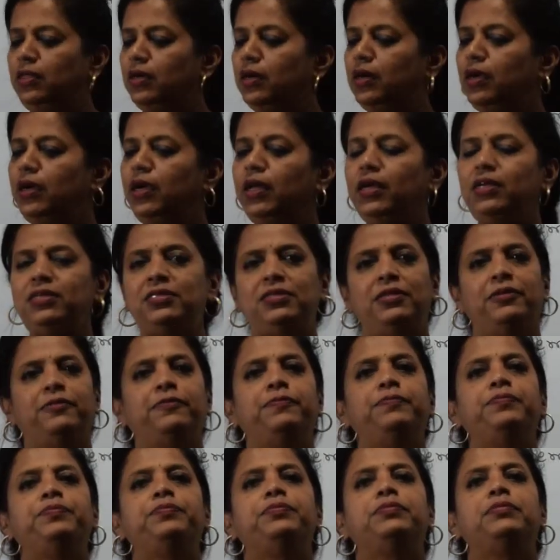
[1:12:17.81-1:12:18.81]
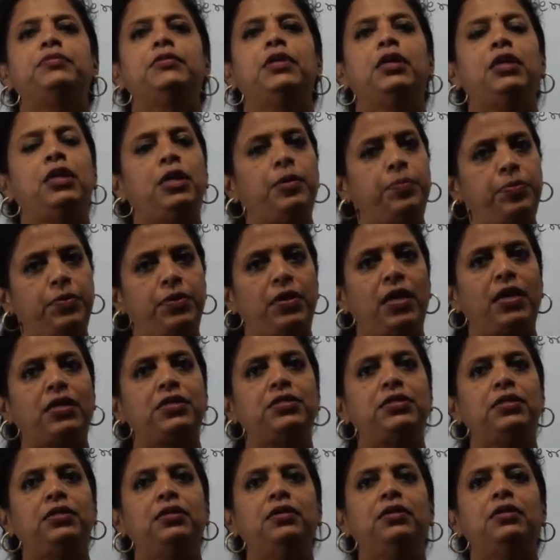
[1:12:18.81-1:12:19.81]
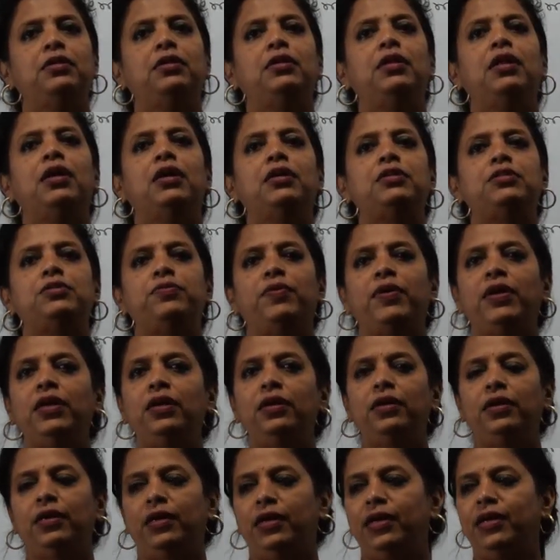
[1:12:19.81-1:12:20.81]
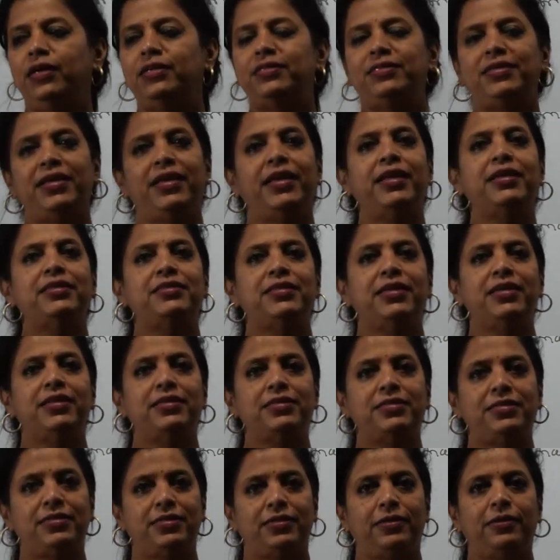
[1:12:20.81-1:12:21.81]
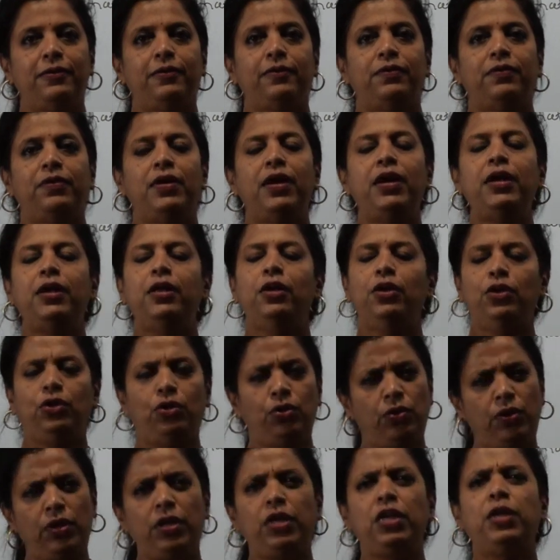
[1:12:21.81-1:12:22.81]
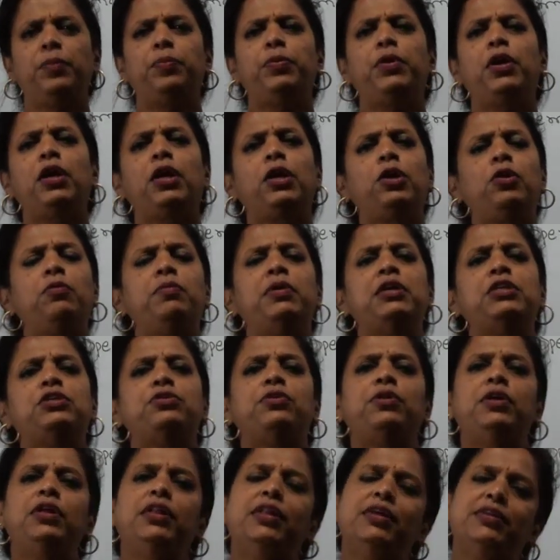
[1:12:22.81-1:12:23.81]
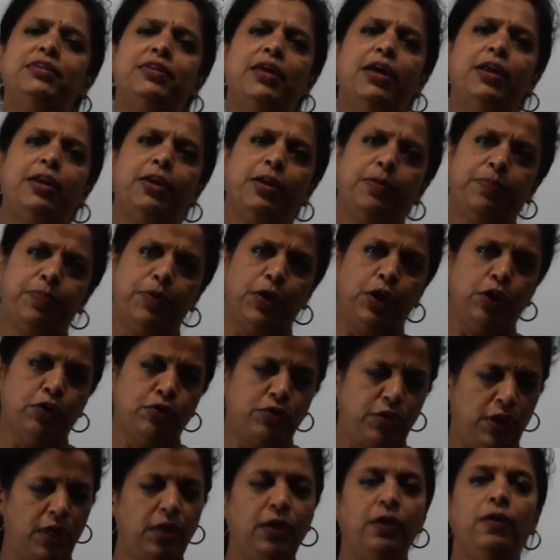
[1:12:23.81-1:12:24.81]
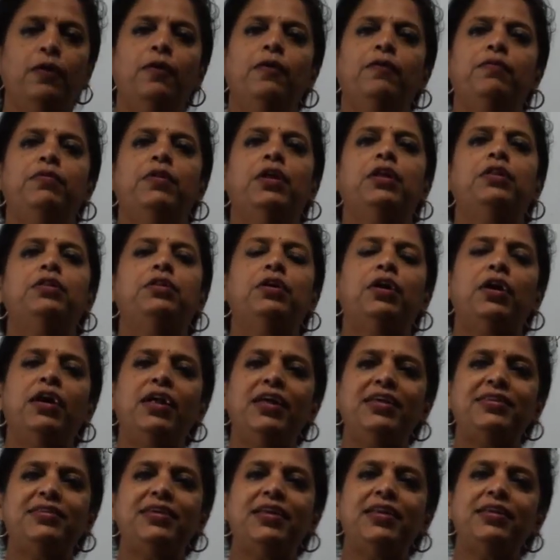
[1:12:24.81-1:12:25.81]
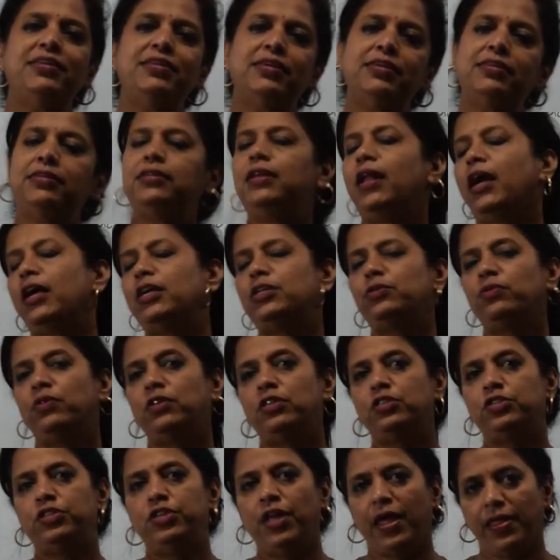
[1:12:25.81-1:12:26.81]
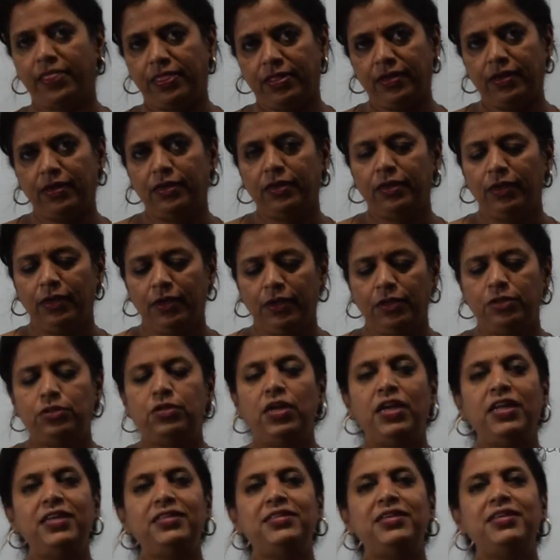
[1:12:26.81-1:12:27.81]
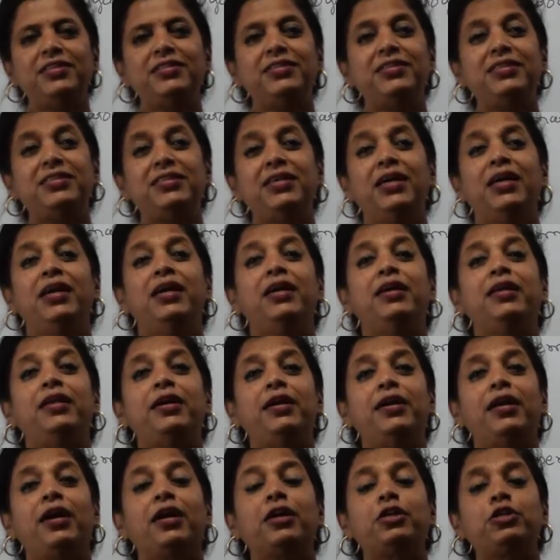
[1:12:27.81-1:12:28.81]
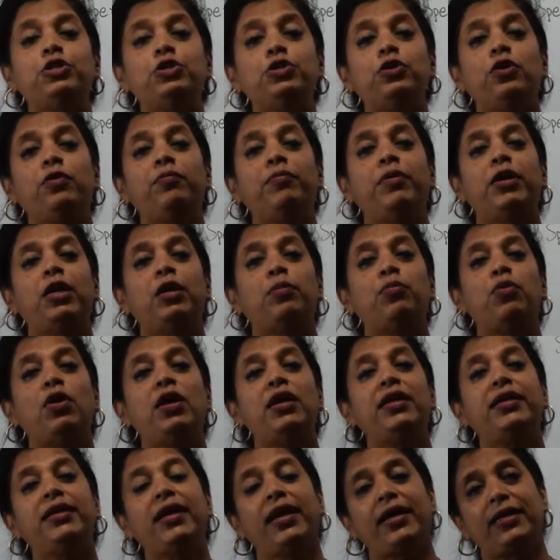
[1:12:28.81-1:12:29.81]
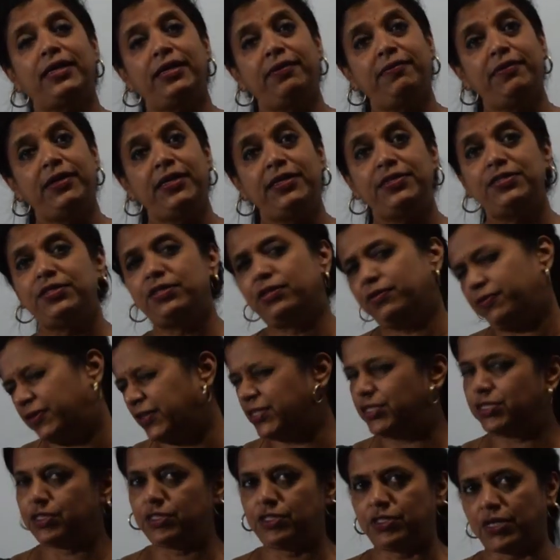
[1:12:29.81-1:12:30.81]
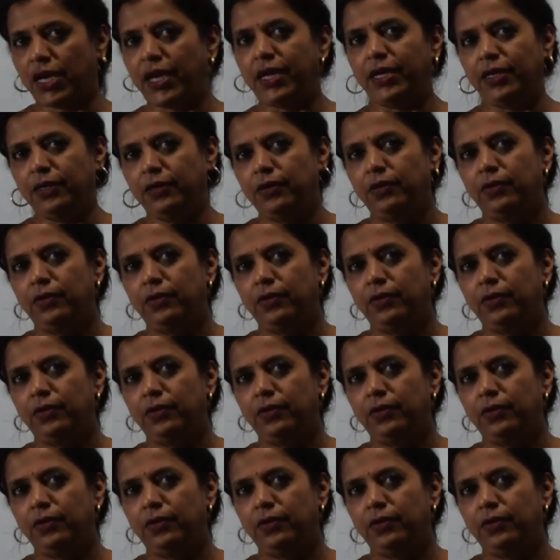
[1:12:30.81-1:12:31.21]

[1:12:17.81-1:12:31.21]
Third is reproduction. Last one is senescence. Right? During reproductive maturity they start reproducing. Then third is senescence. Last one is death. Senescence is reduction of metabolic activities is the first sign.